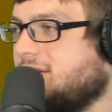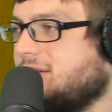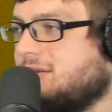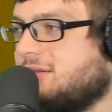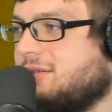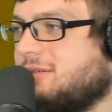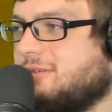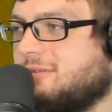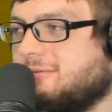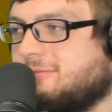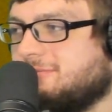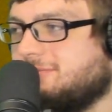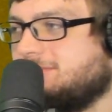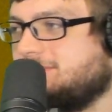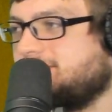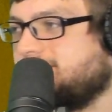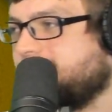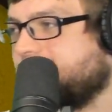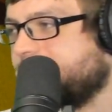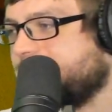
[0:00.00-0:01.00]

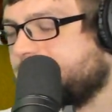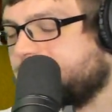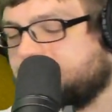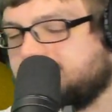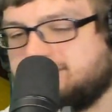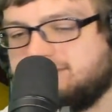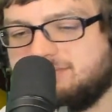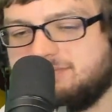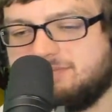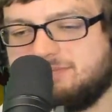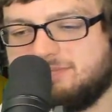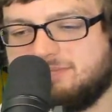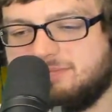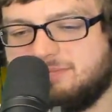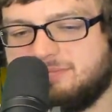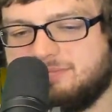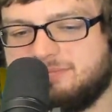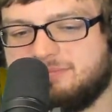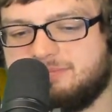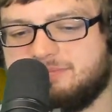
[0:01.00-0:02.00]

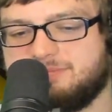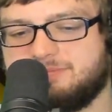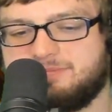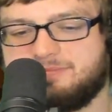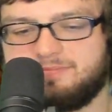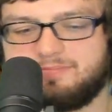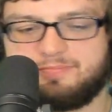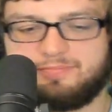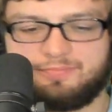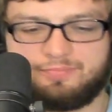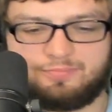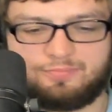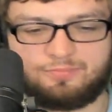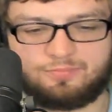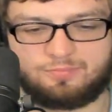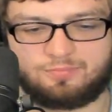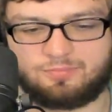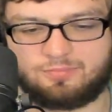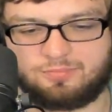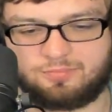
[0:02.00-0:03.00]

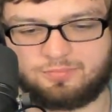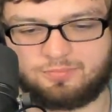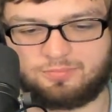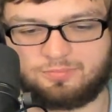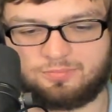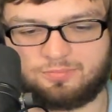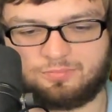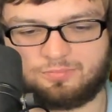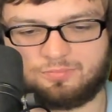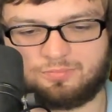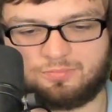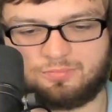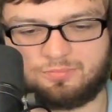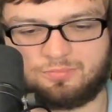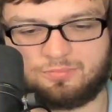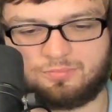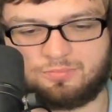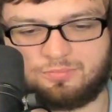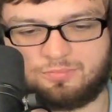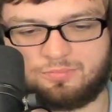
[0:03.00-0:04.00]

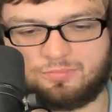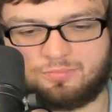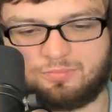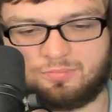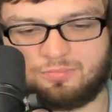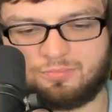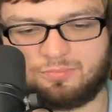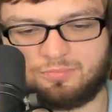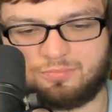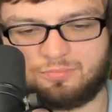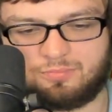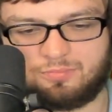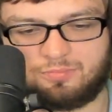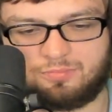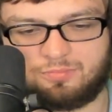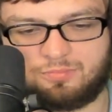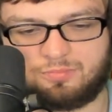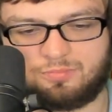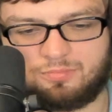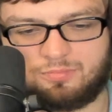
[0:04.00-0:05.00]

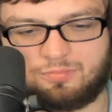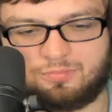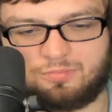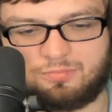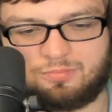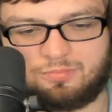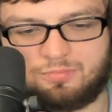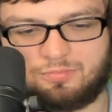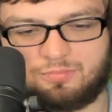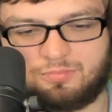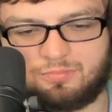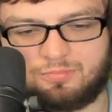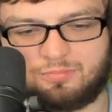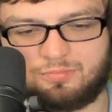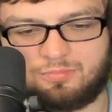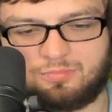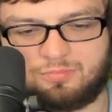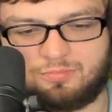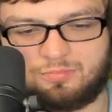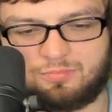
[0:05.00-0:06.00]

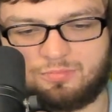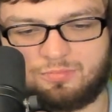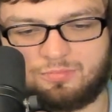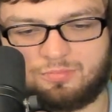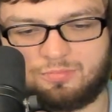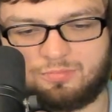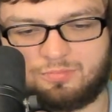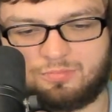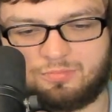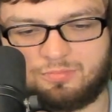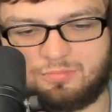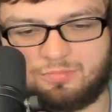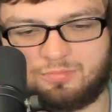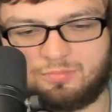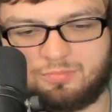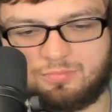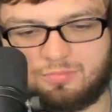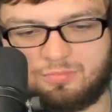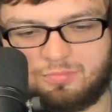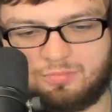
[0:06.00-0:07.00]

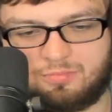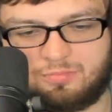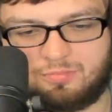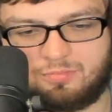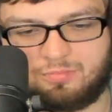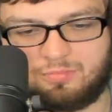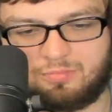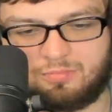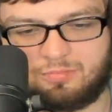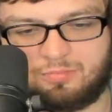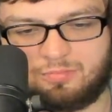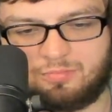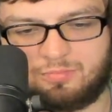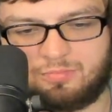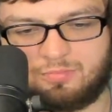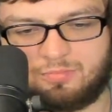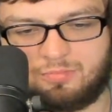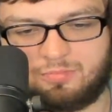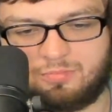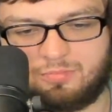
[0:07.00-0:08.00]
[no speech]